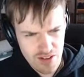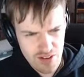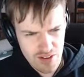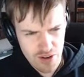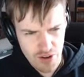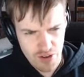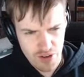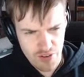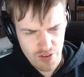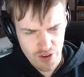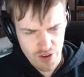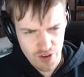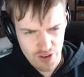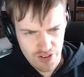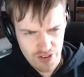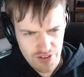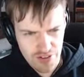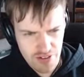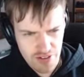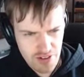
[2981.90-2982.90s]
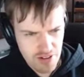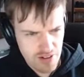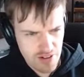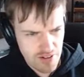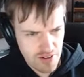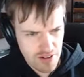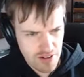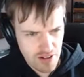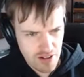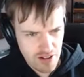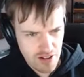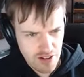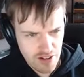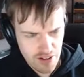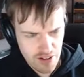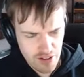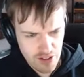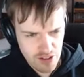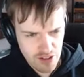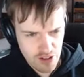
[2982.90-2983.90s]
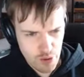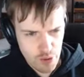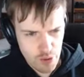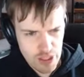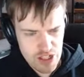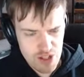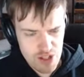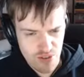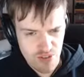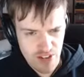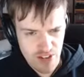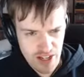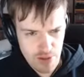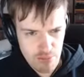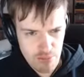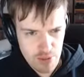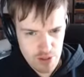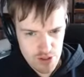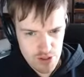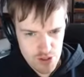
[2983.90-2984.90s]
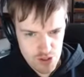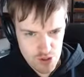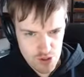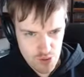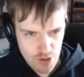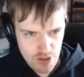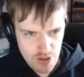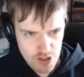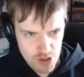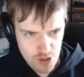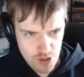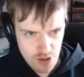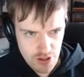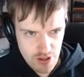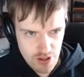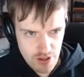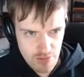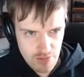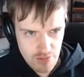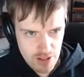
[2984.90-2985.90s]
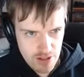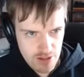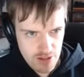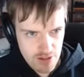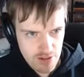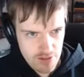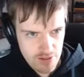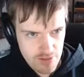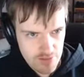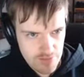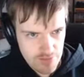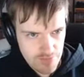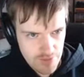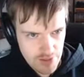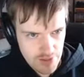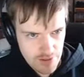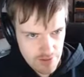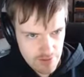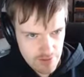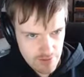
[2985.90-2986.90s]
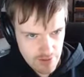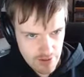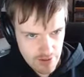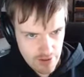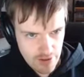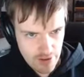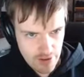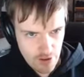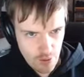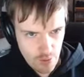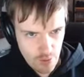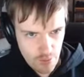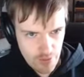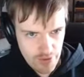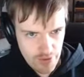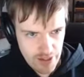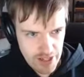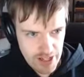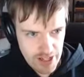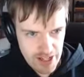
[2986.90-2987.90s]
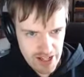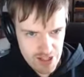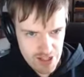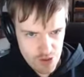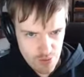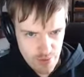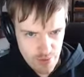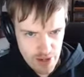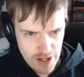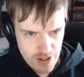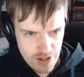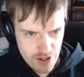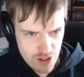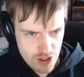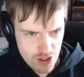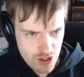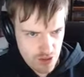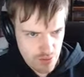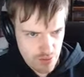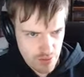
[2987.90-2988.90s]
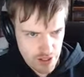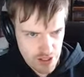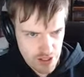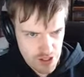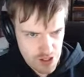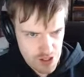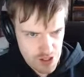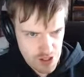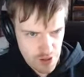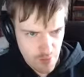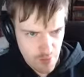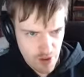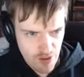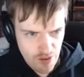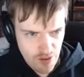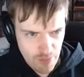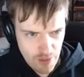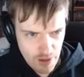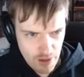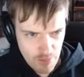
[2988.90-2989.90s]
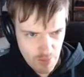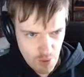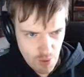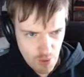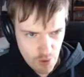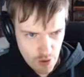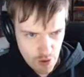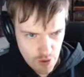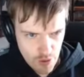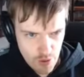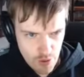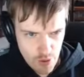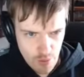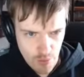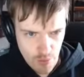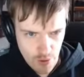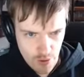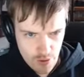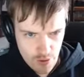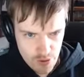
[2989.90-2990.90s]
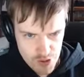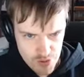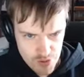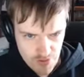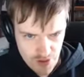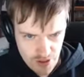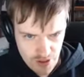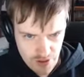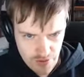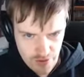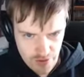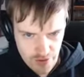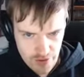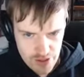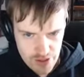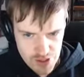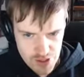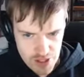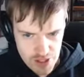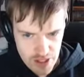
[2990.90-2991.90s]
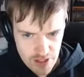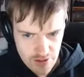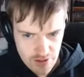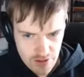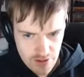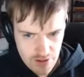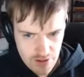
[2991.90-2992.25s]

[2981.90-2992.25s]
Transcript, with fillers: God, I've forgotten. I like Lolita Fingerburst as well, that's good name. Uh, oh, he has a wrench. We need to stay away from him. Or a crowbar or something like that.